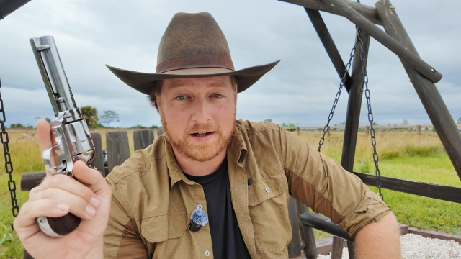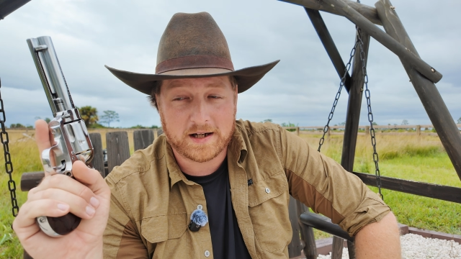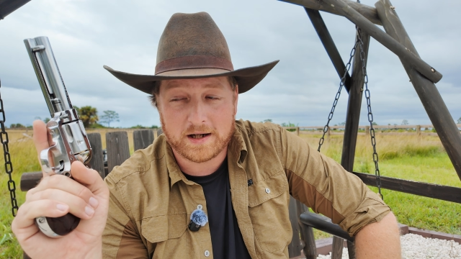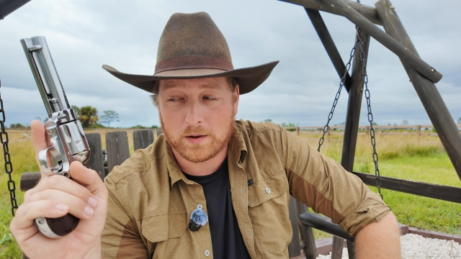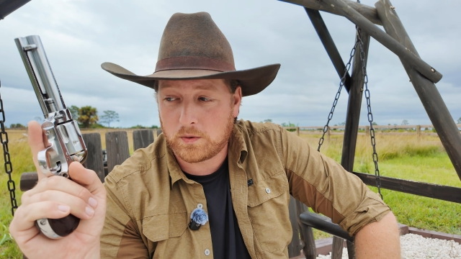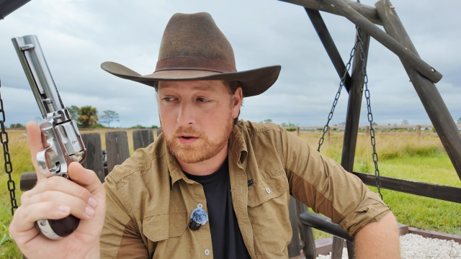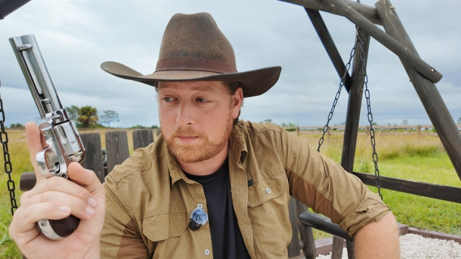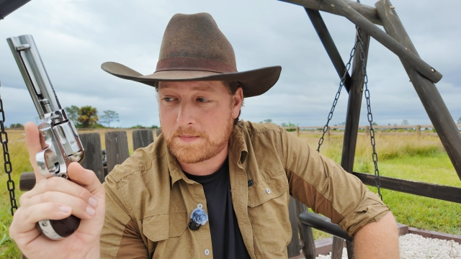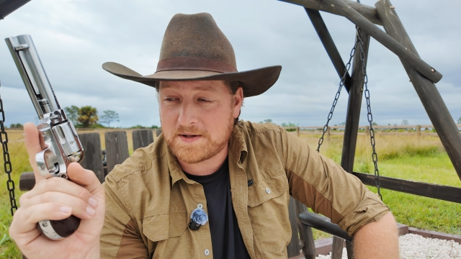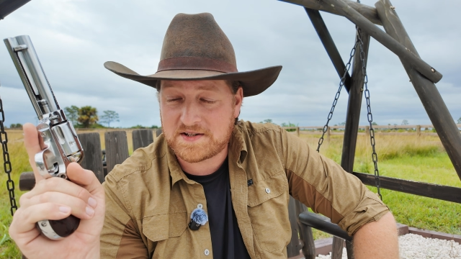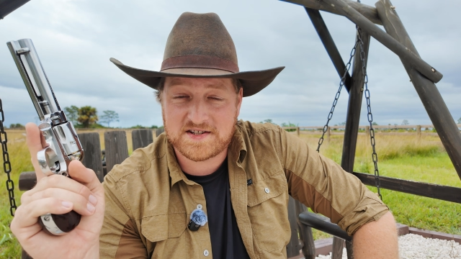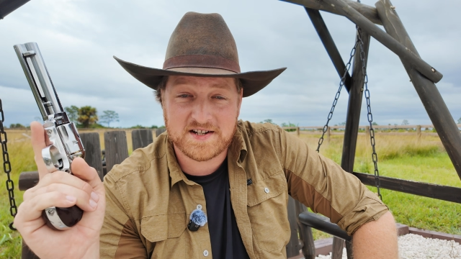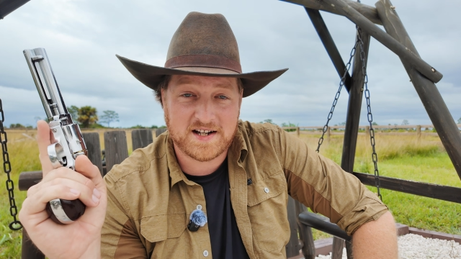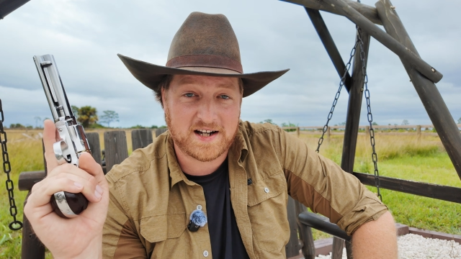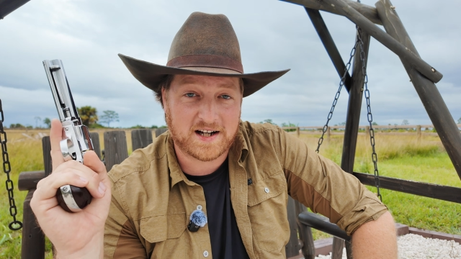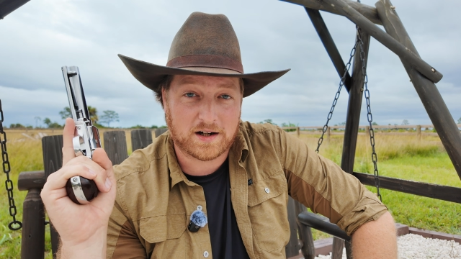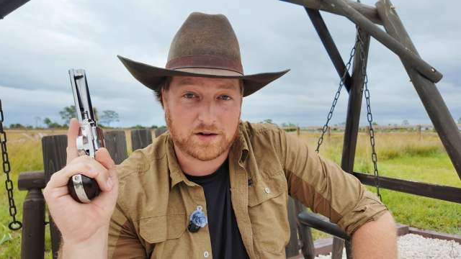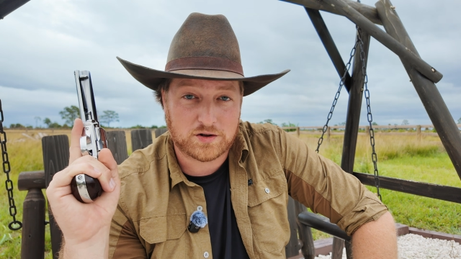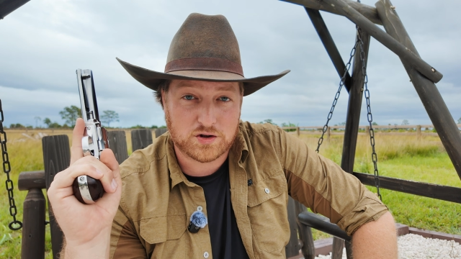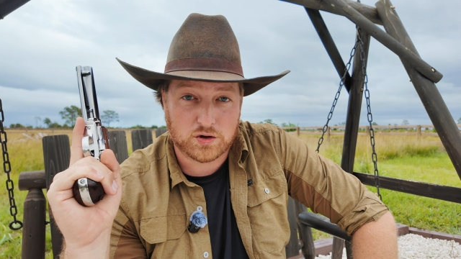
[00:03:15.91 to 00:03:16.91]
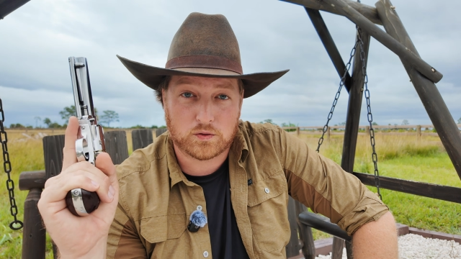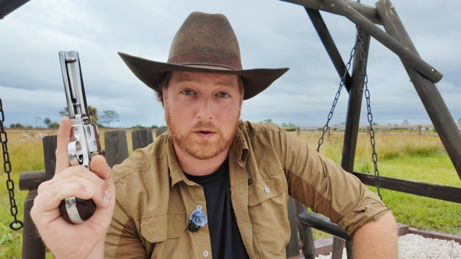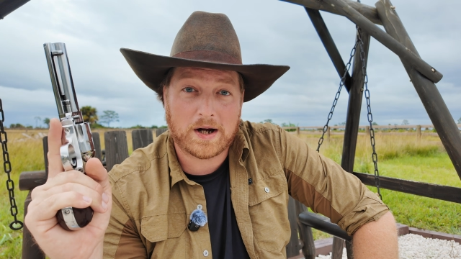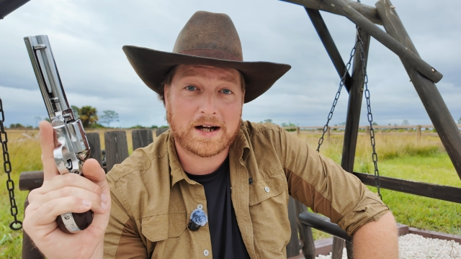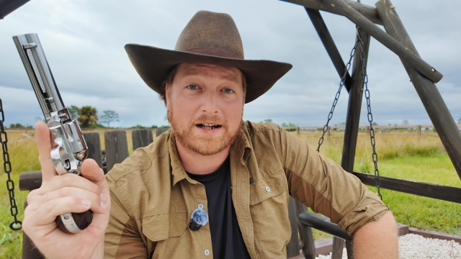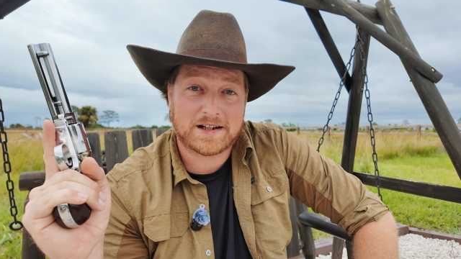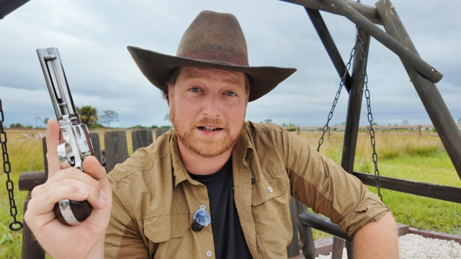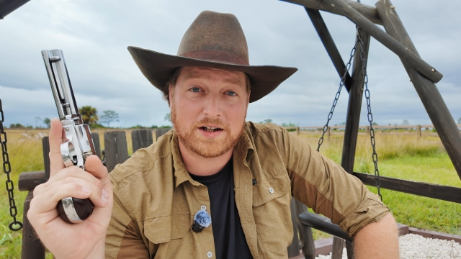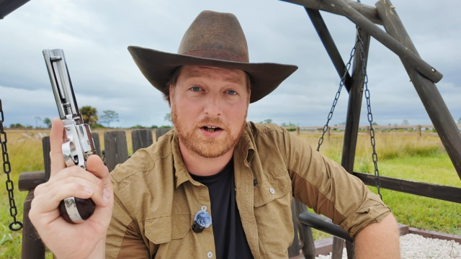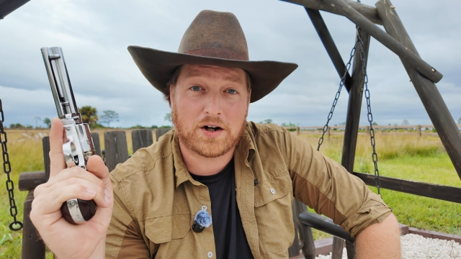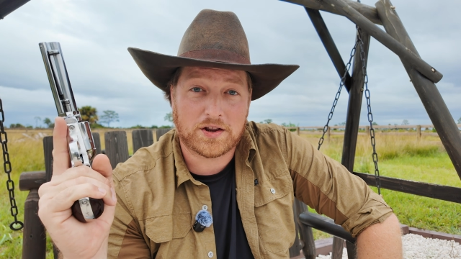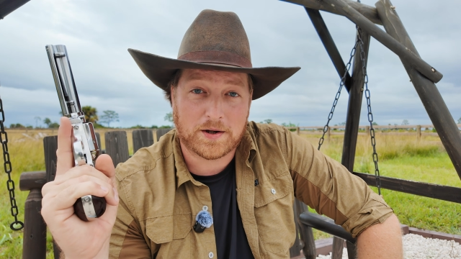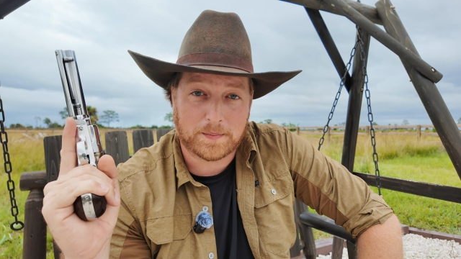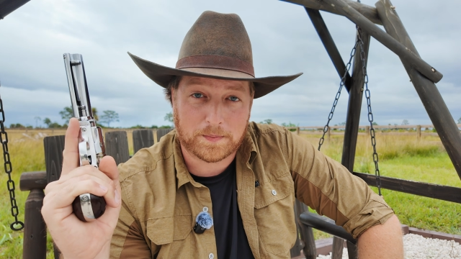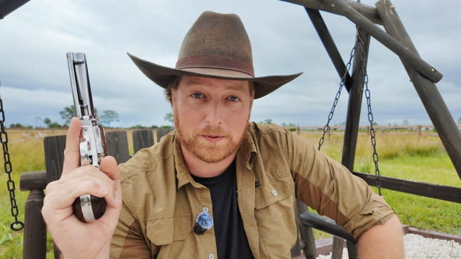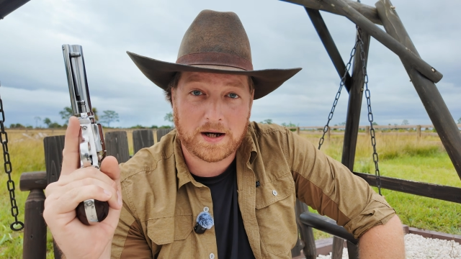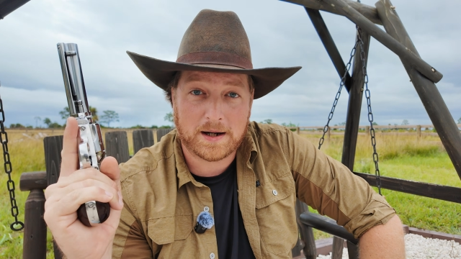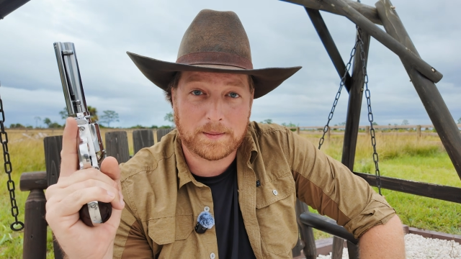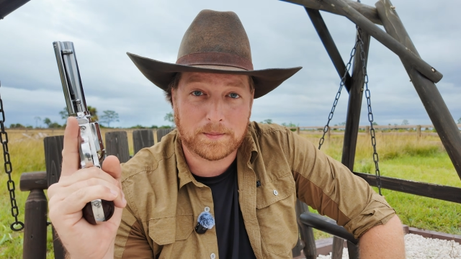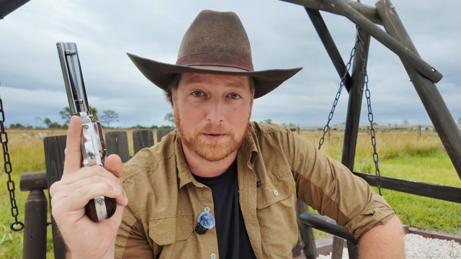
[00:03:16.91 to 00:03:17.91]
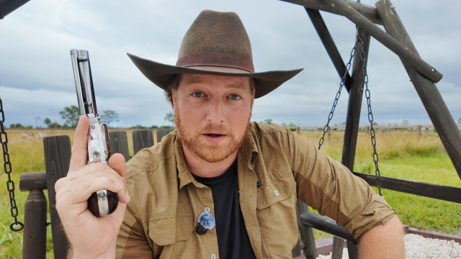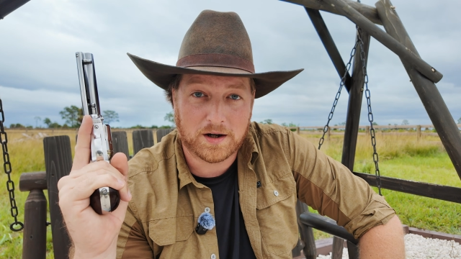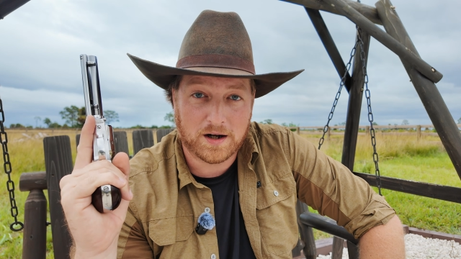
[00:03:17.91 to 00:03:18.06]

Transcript: and it would be sitting directly on the primer